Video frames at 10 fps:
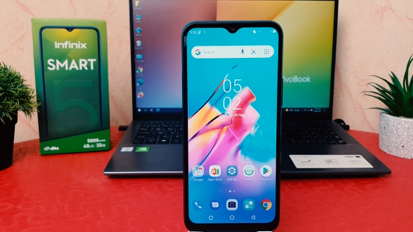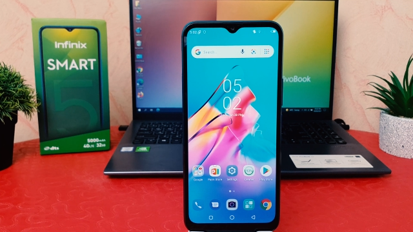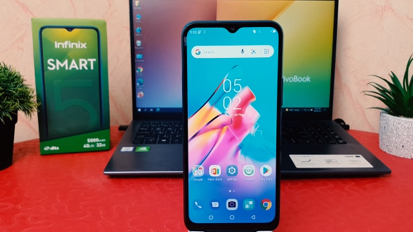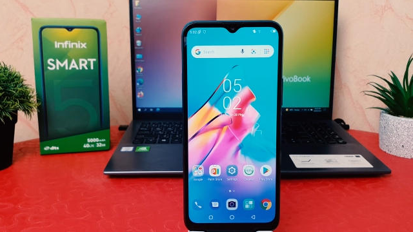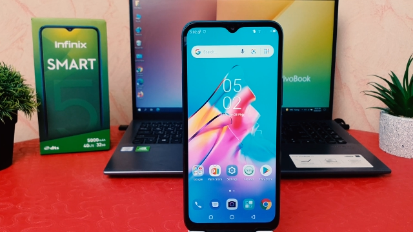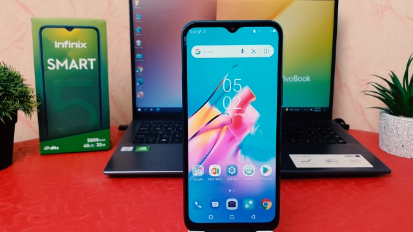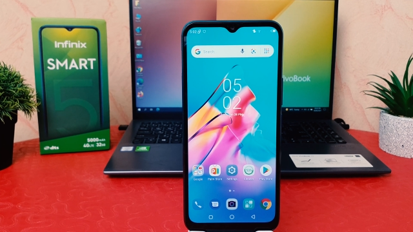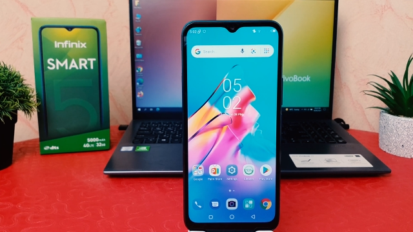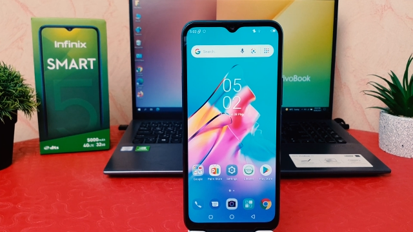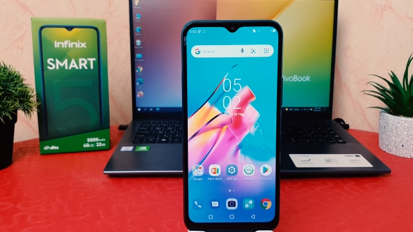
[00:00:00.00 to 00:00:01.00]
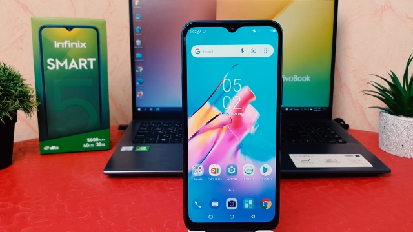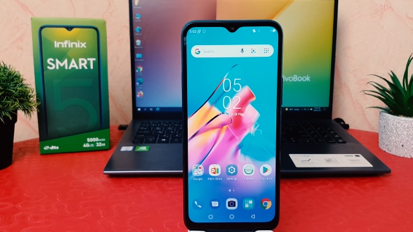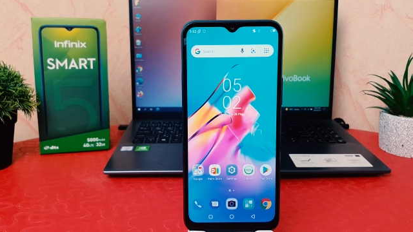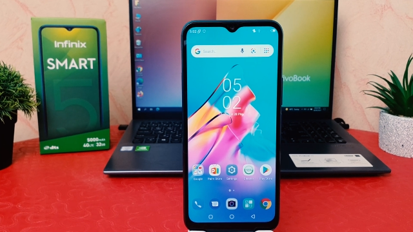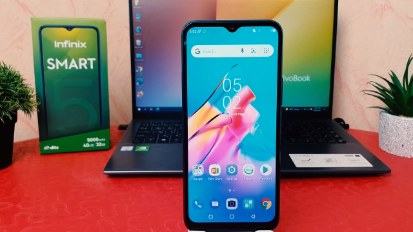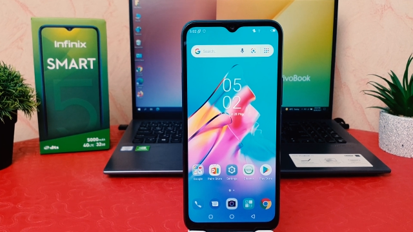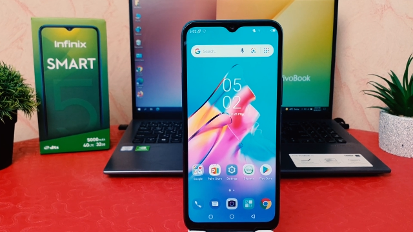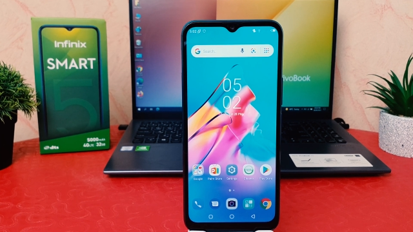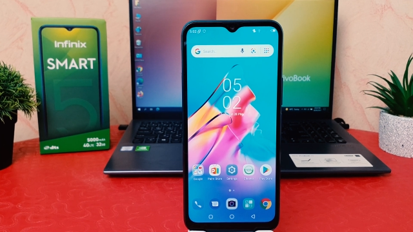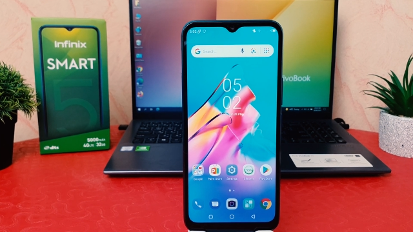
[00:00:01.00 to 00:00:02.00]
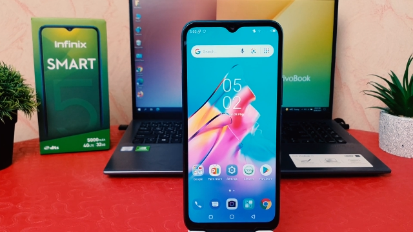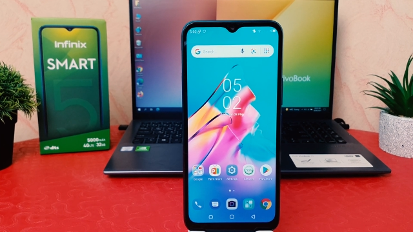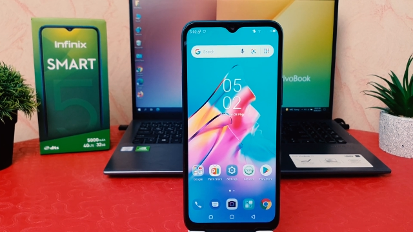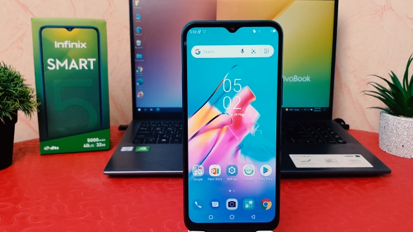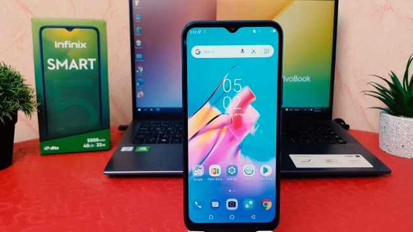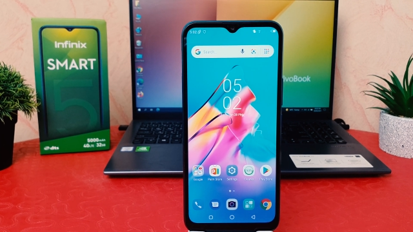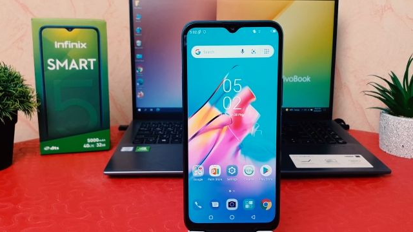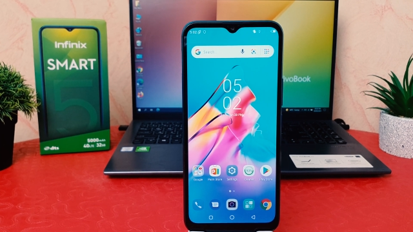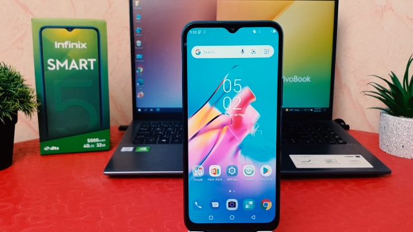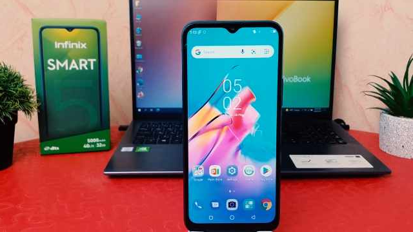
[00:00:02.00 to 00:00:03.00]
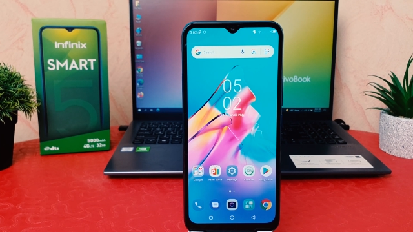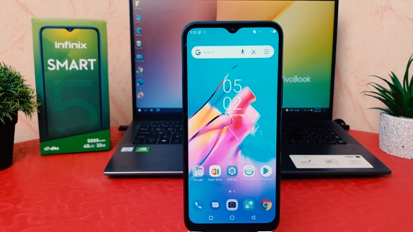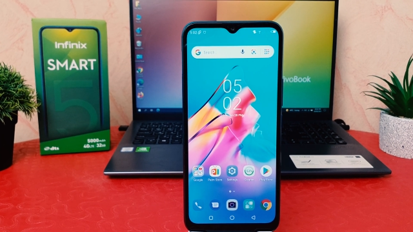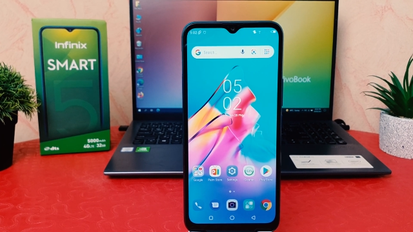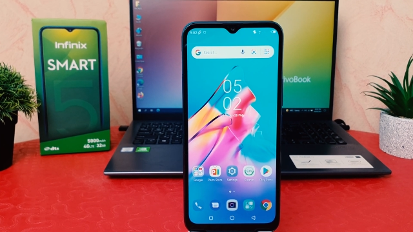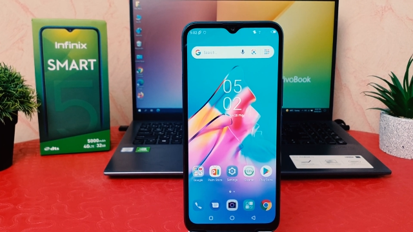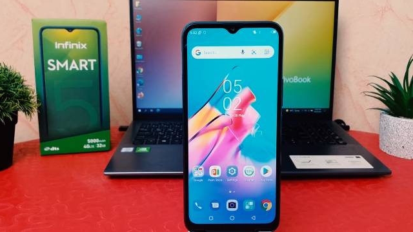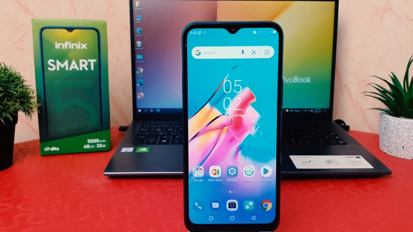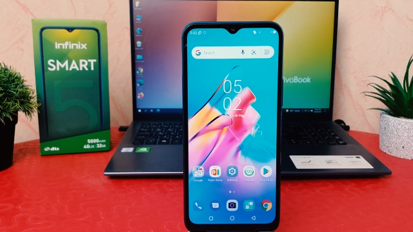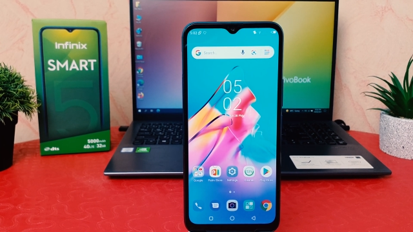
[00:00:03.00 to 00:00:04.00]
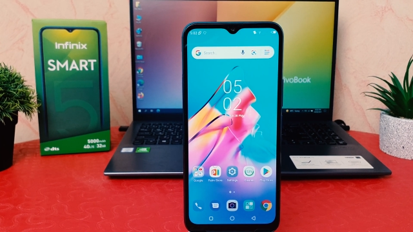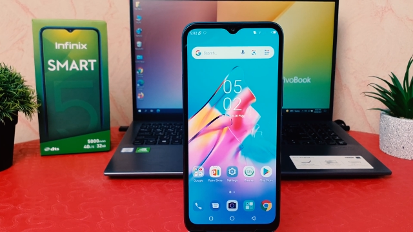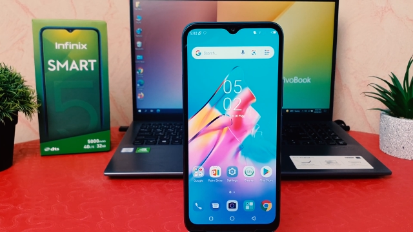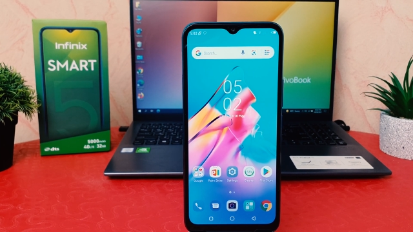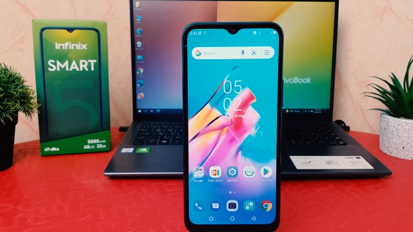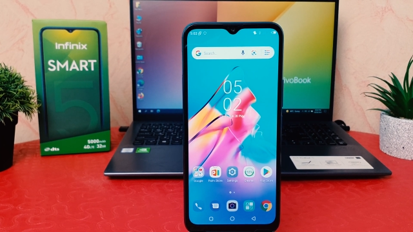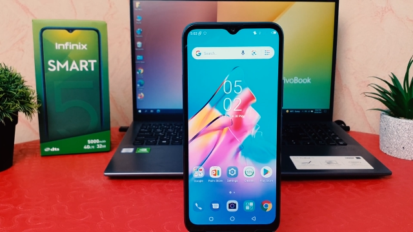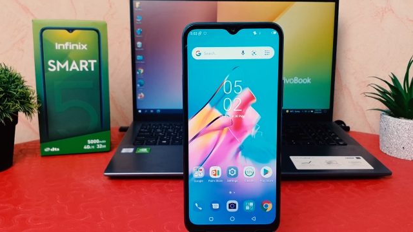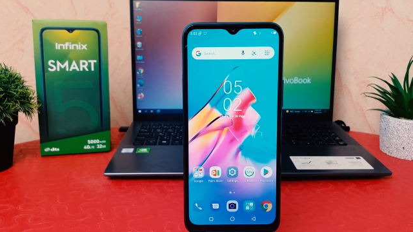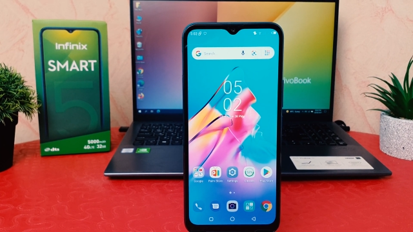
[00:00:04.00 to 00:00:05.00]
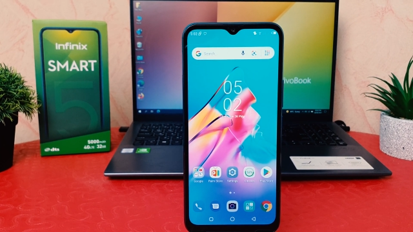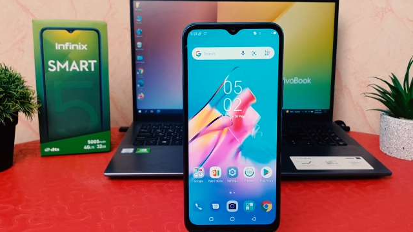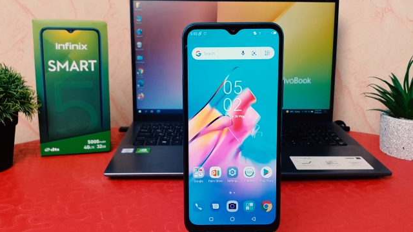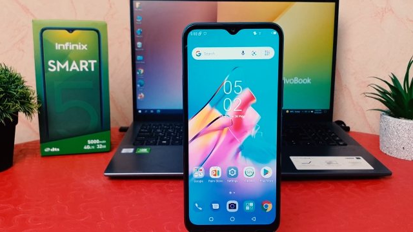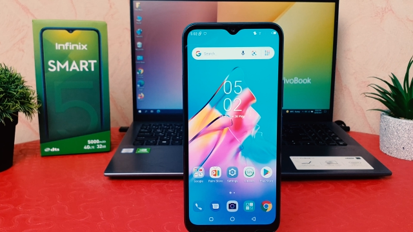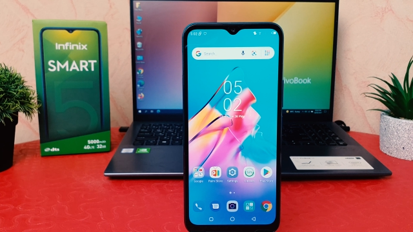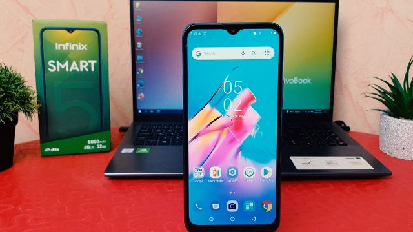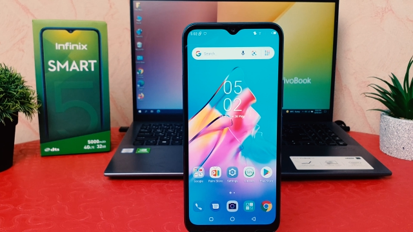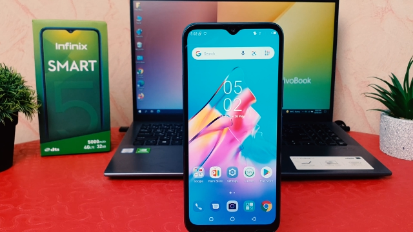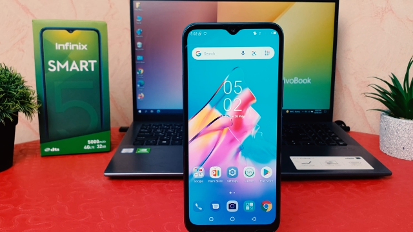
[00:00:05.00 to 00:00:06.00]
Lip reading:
Nobody's mouth can be seen.